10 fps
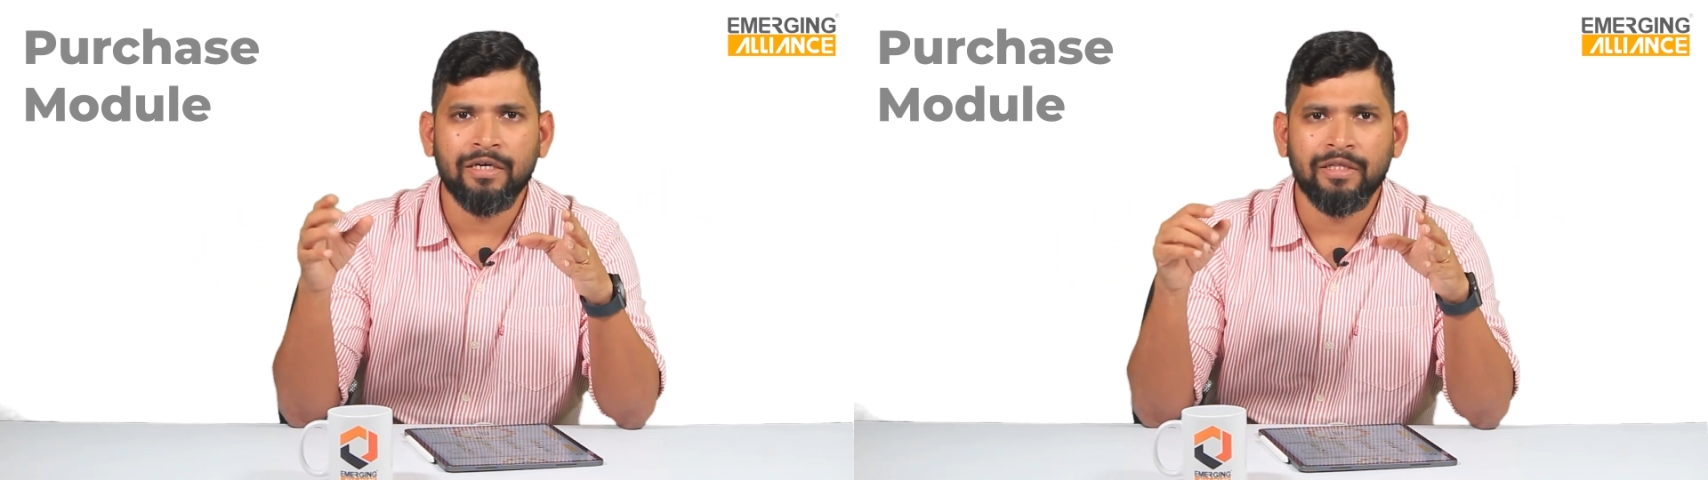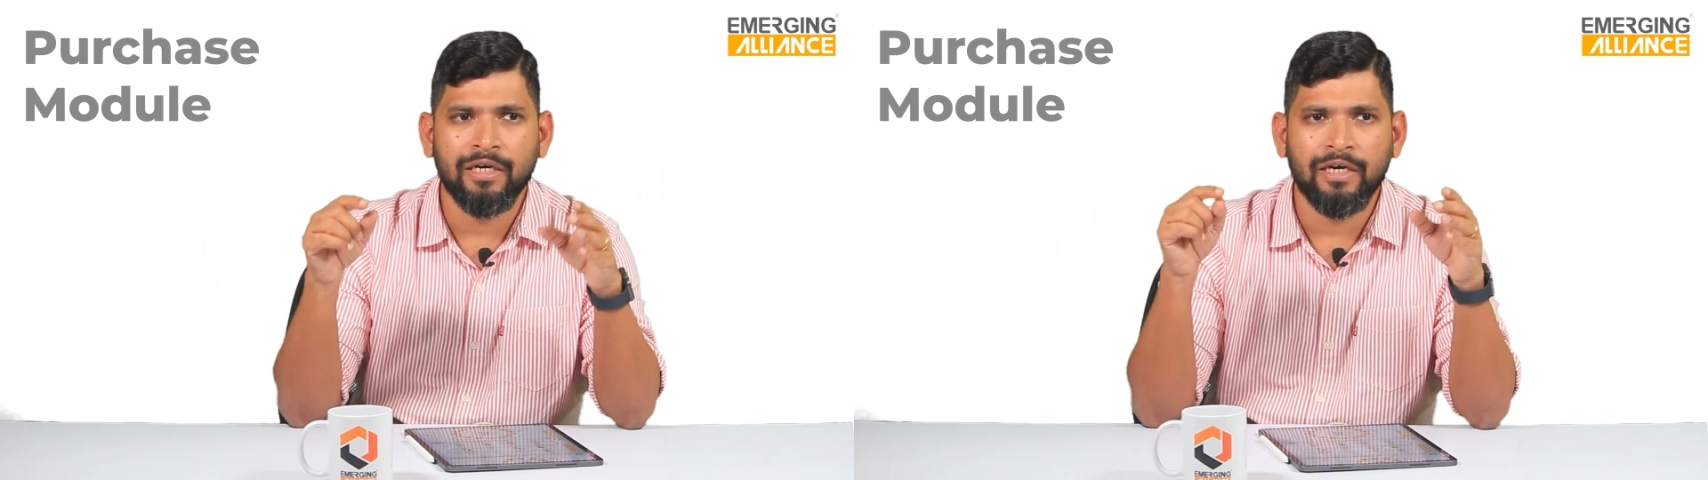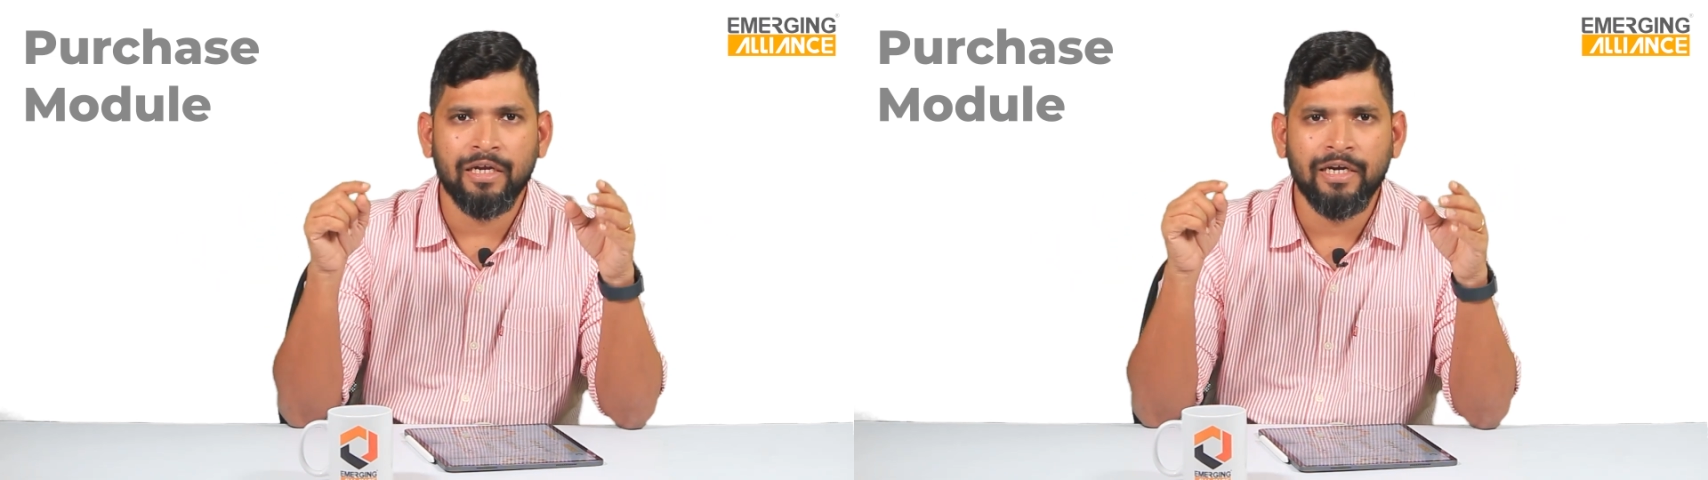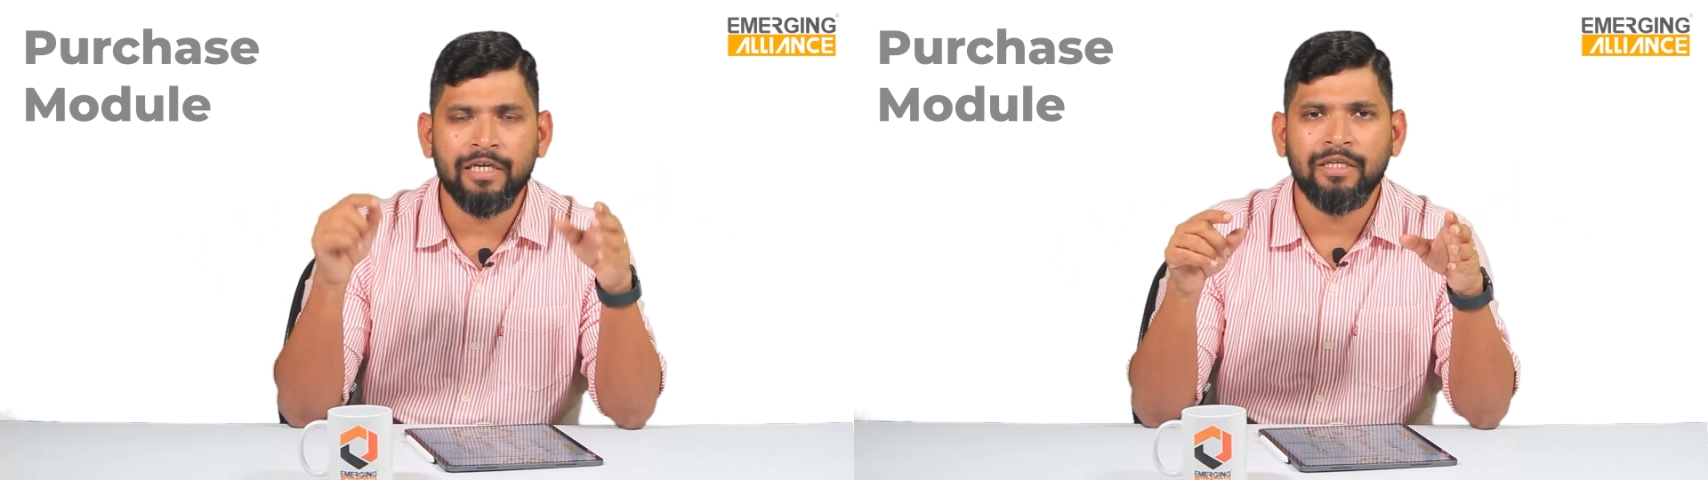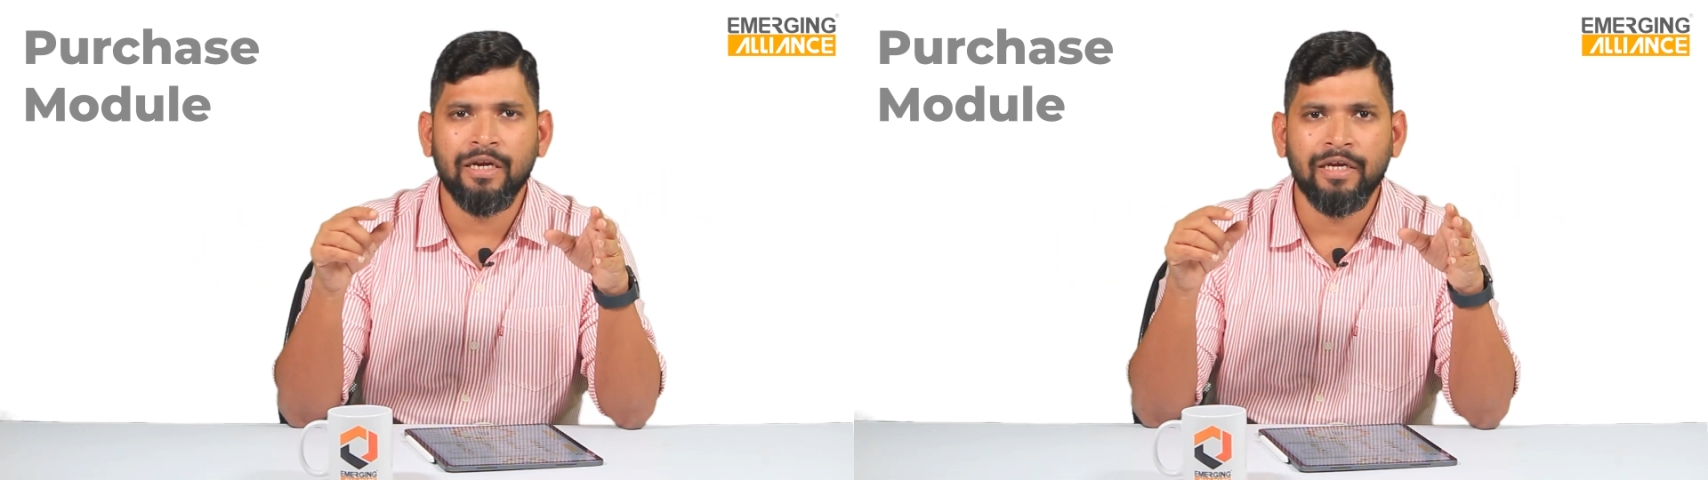They can
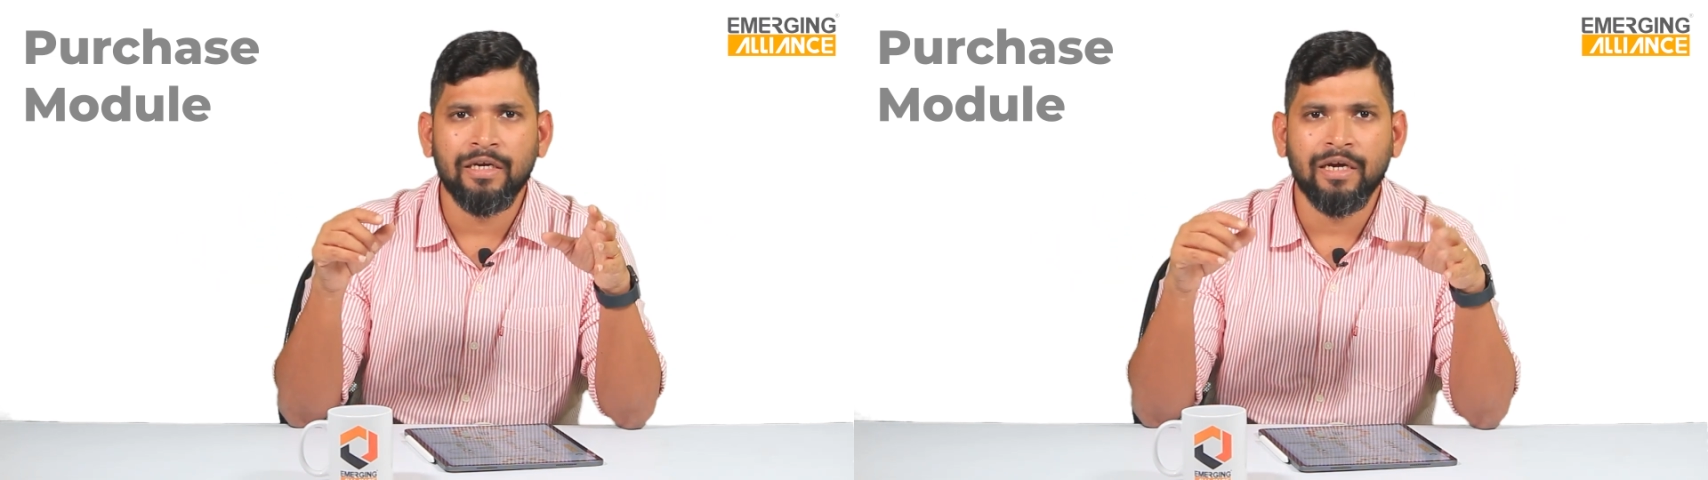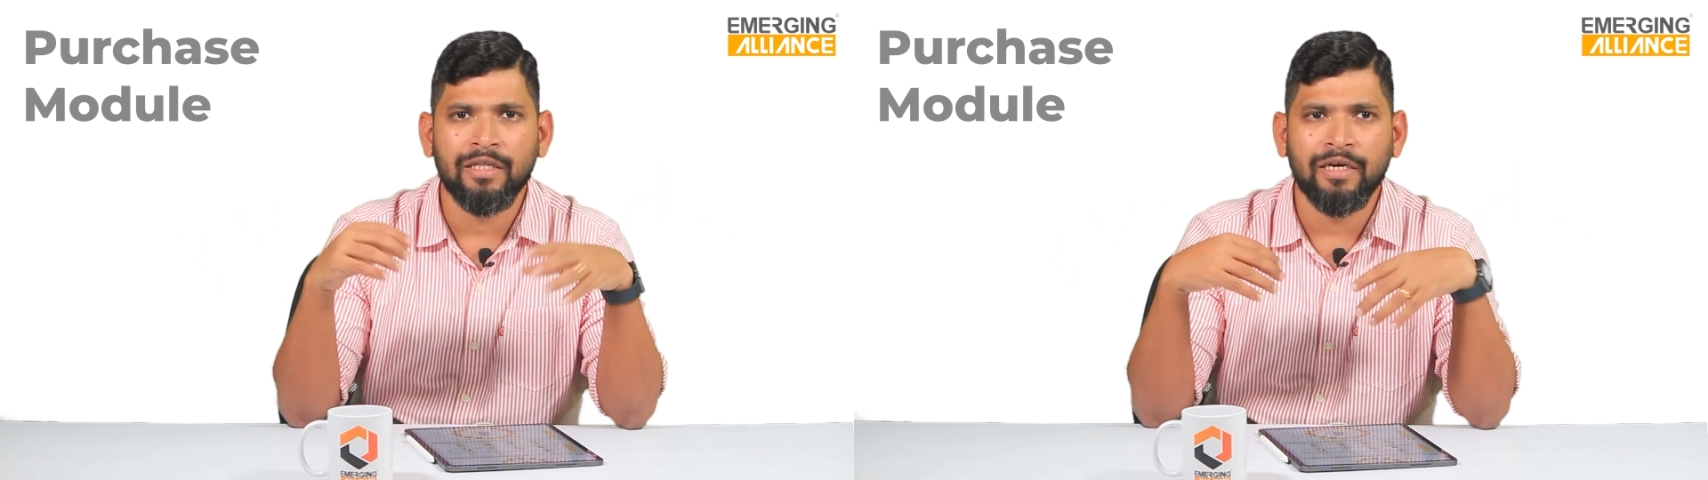hit the link and